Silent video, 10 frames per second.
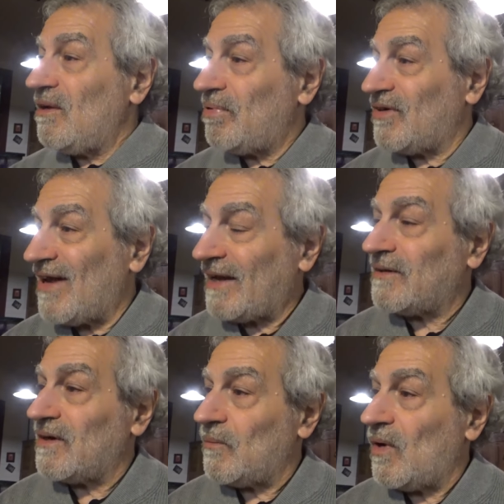
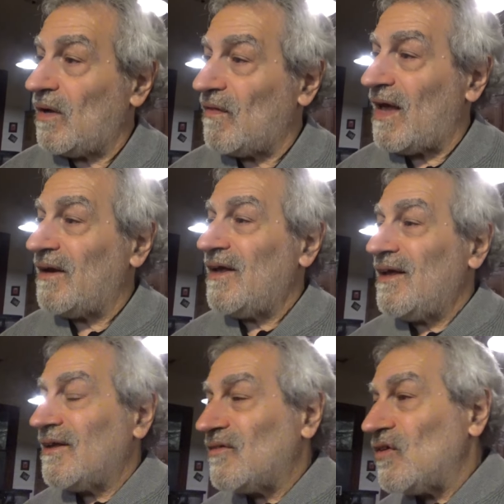protected him on that.
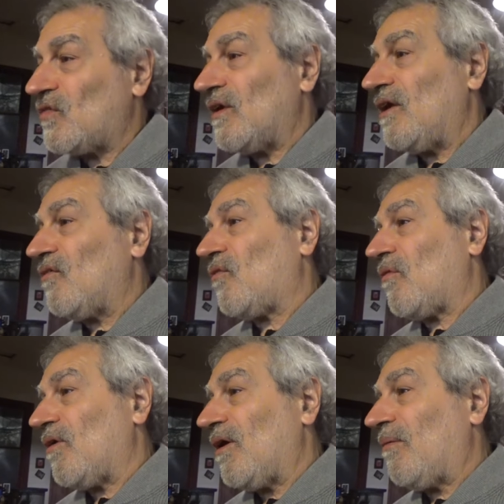This
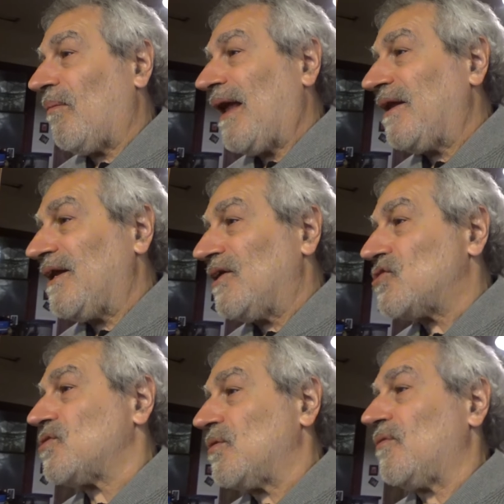is the main
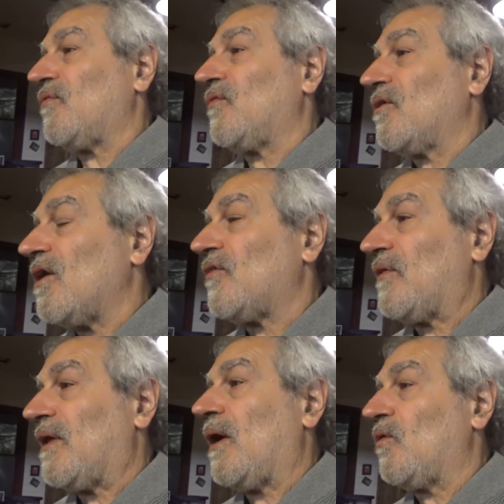issue for
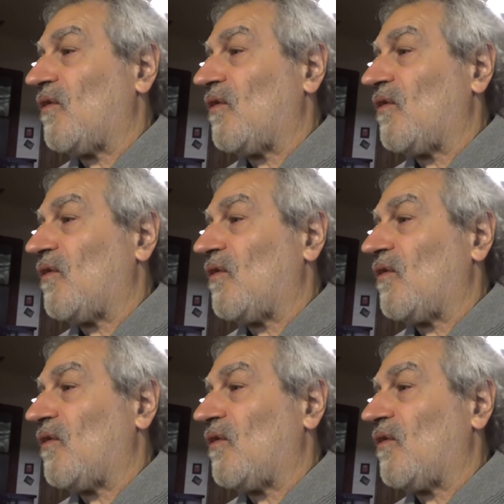us now,